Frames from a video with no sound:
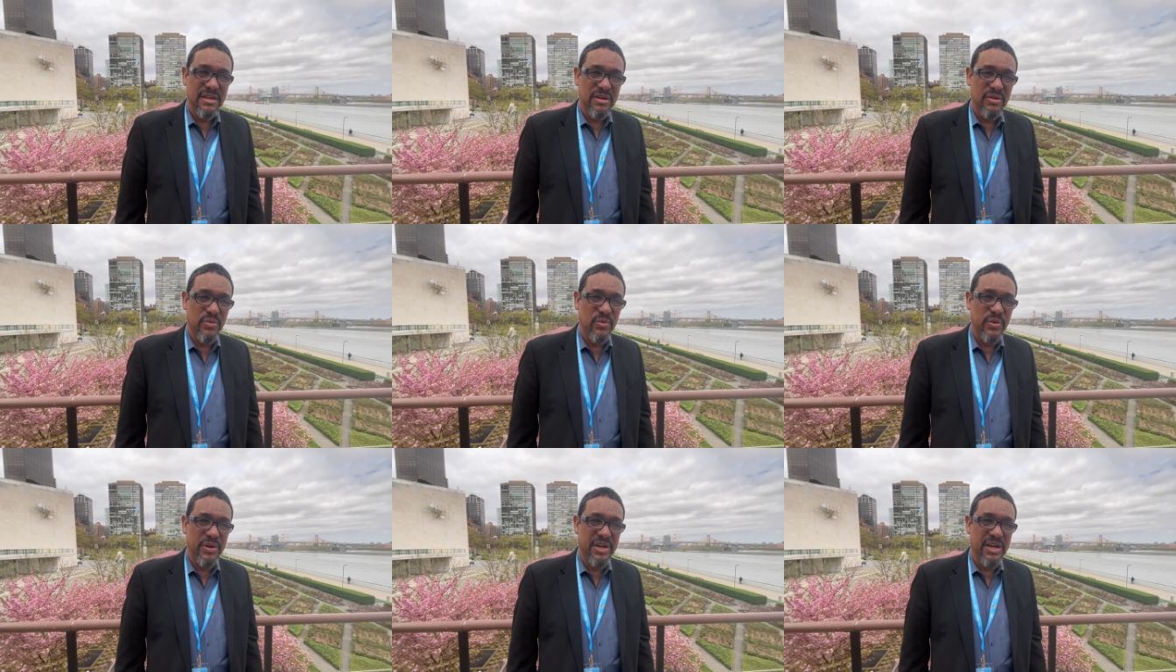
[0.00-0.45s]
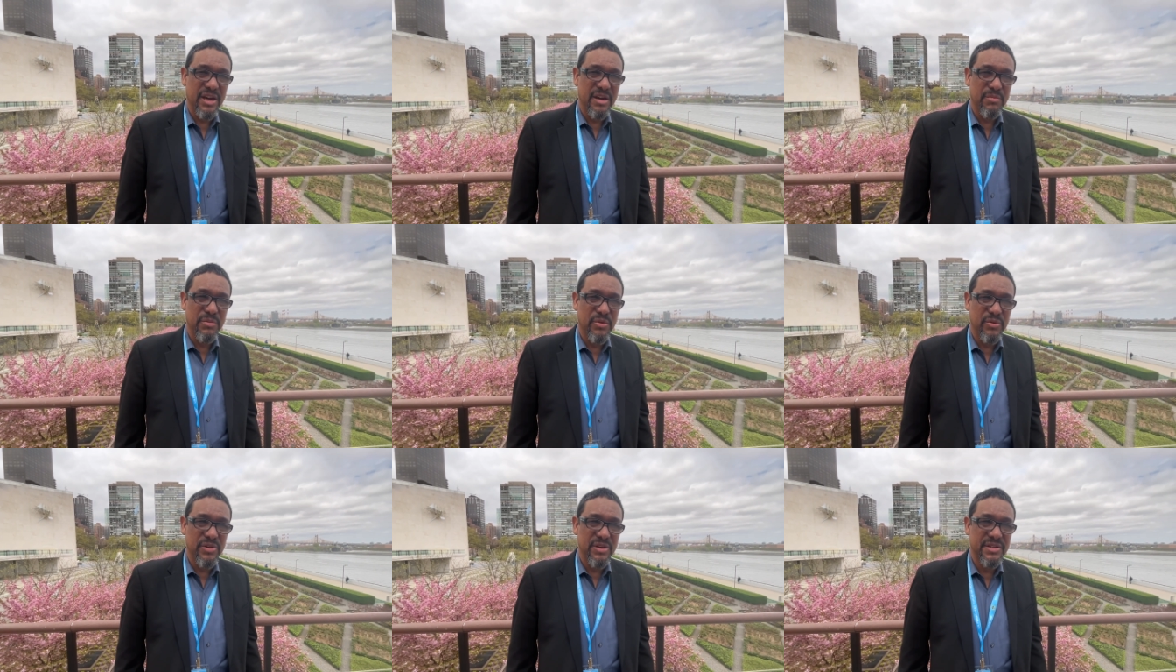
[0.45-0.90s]
we
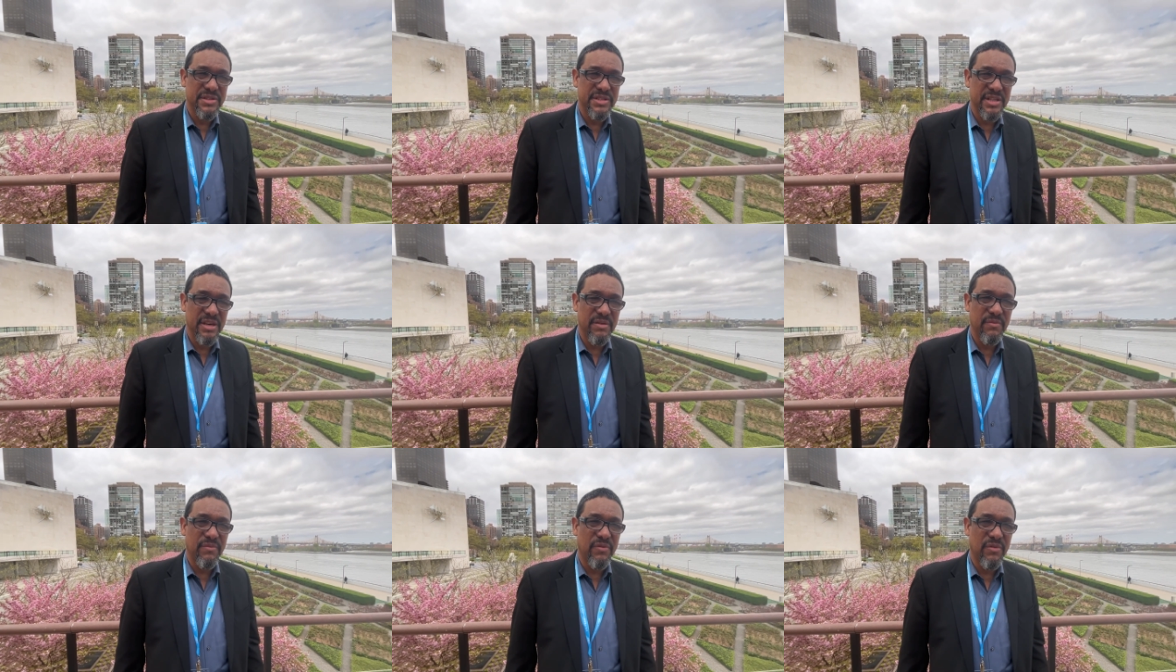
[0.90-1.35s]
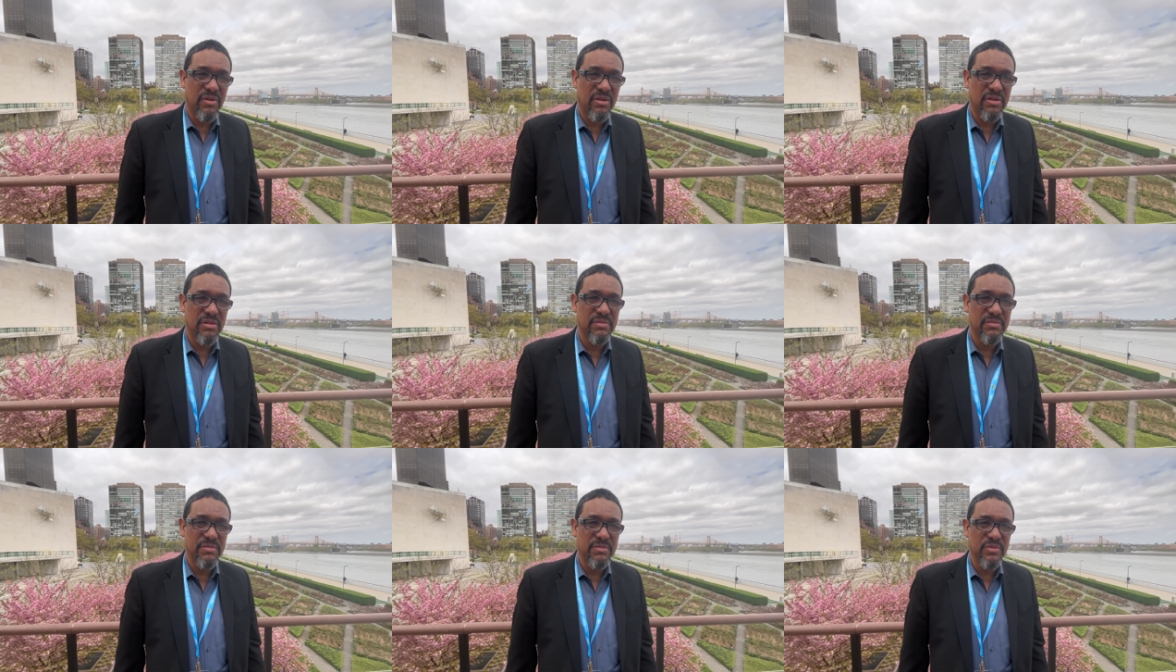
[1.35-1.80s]
came to this same
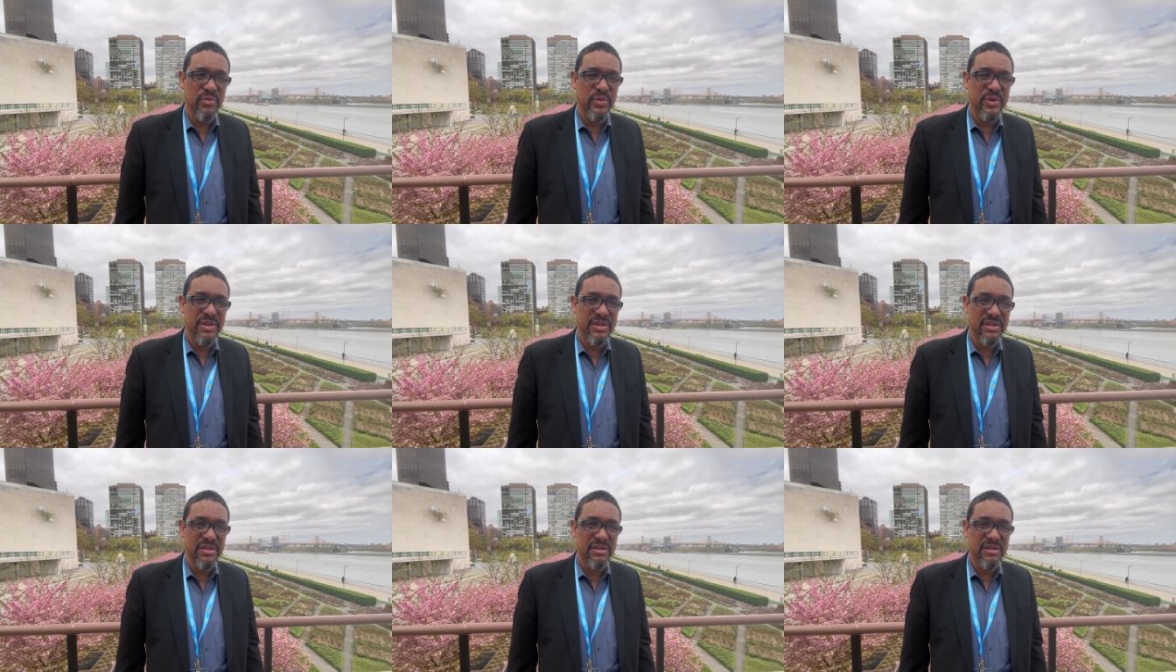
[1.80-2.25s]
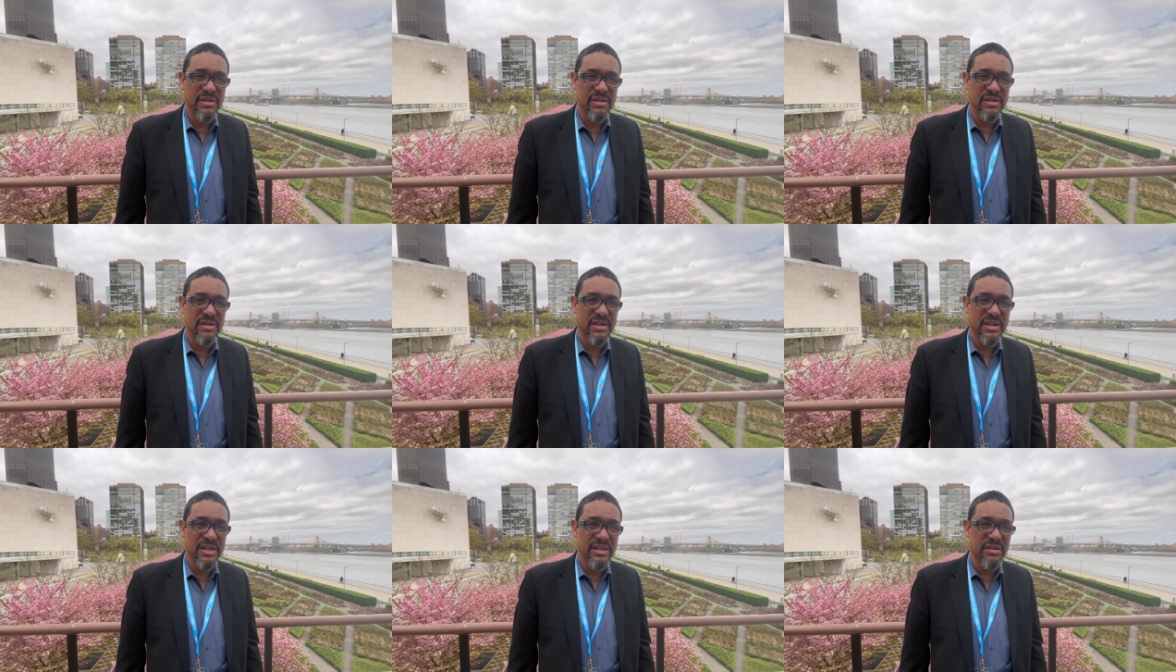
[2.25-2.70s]
forum with
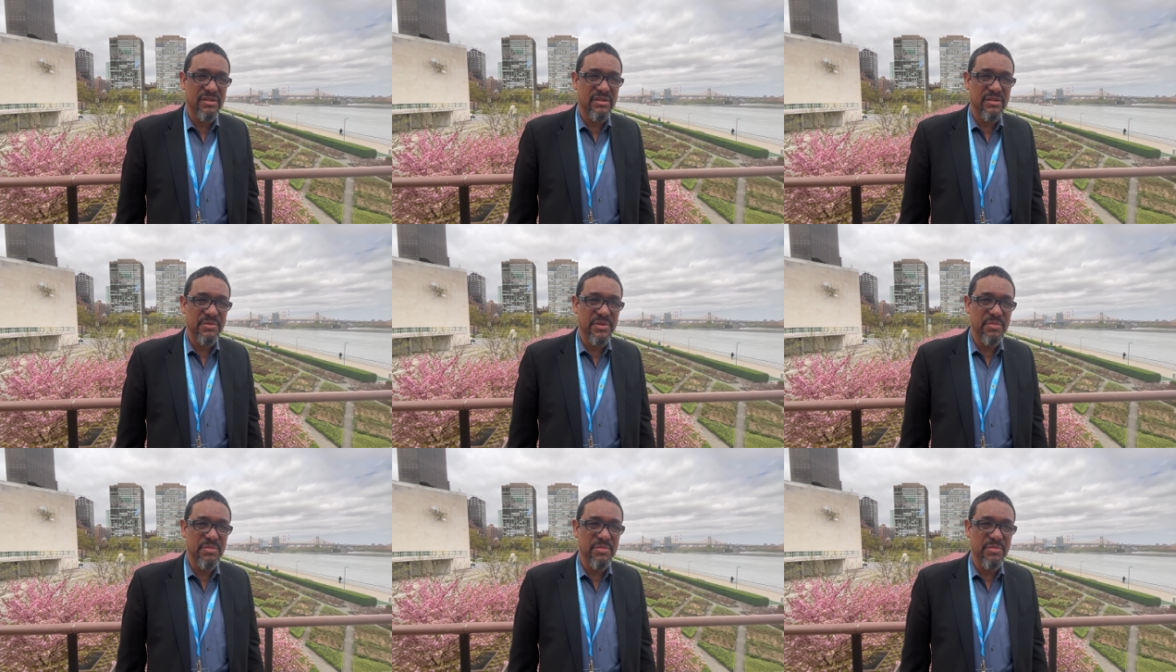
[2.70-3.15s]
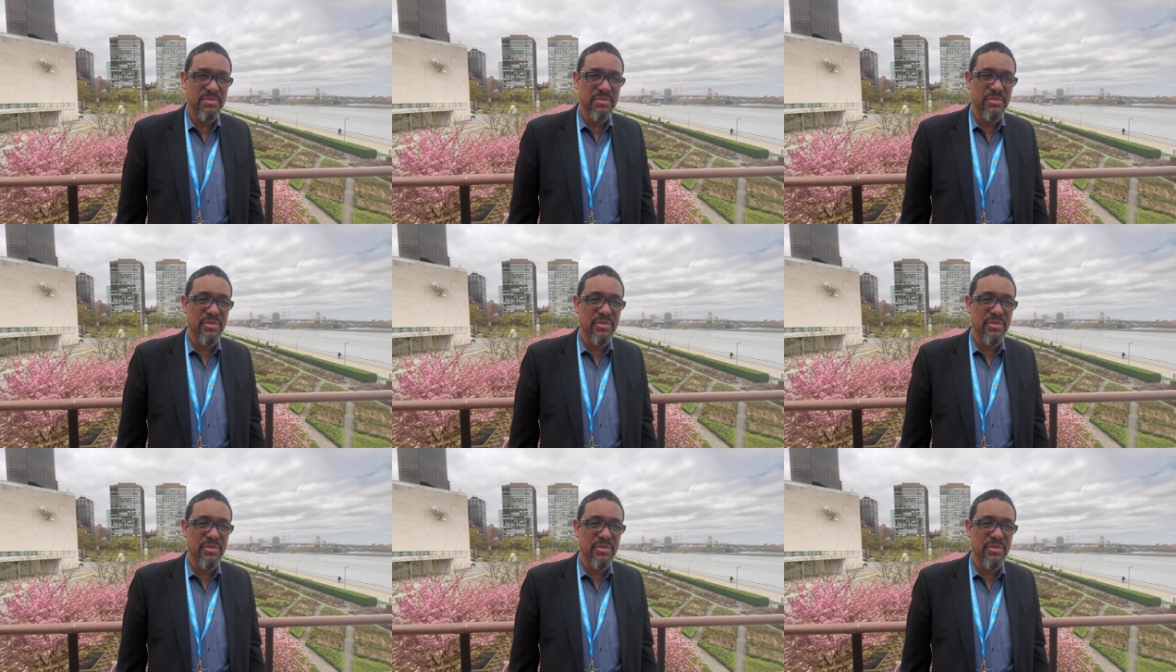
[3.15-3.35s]
the leader of the